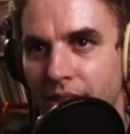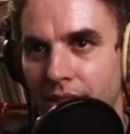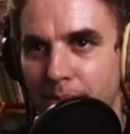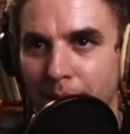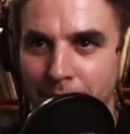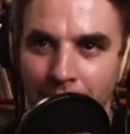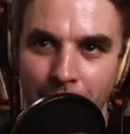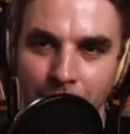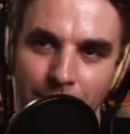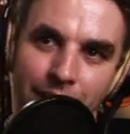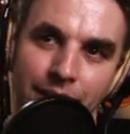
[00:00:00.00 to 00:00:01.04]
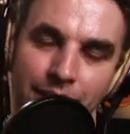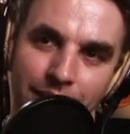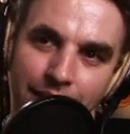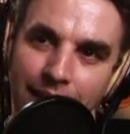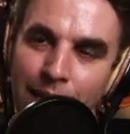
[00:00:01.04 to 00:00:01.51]
This might be a co-threat.
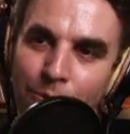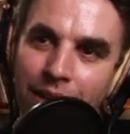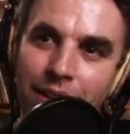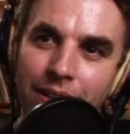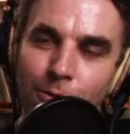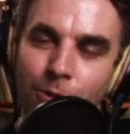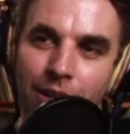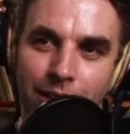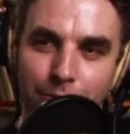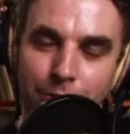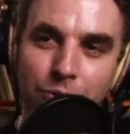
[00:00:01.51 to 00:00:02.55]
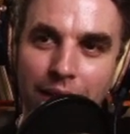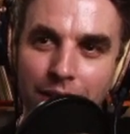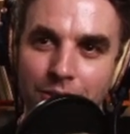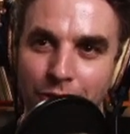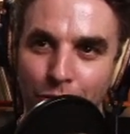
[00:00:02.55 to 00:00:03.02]
Anywhere where if you
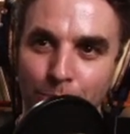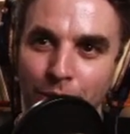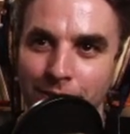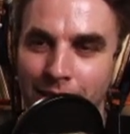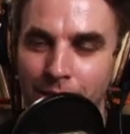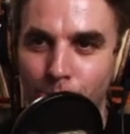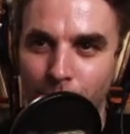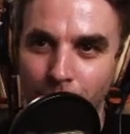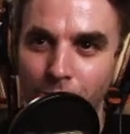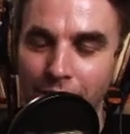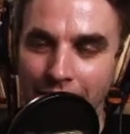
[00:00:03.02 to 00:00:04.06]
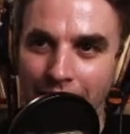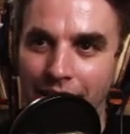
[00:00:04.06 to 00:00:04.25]
get two moves in a row,